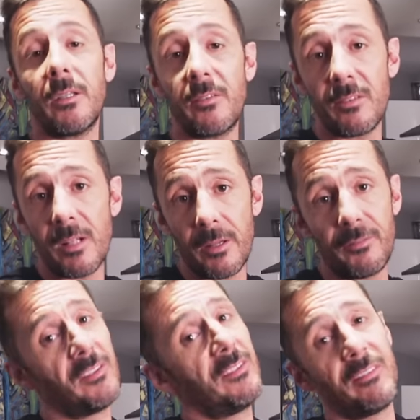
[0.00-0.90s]
This is
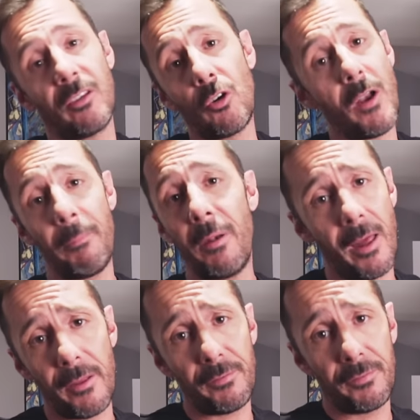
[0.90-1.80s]
life, this is a crepe
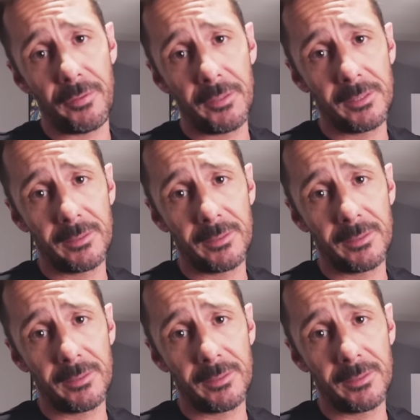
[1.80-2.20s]
life.